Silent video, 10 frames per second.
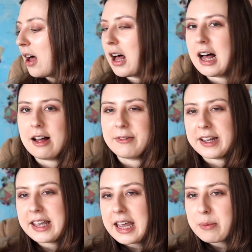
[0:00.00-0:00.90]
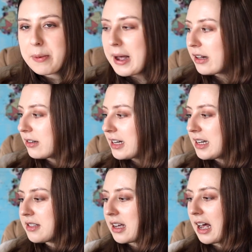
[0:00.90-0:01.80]
I'll have like camera
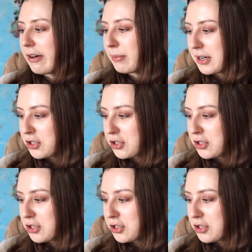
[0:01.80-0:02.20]
batteries, I'll have my